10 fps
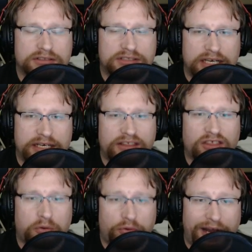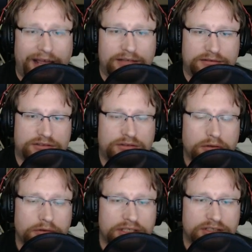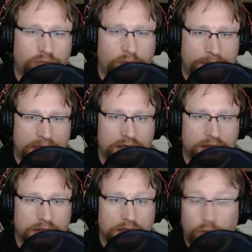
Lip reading: sending threats to these women,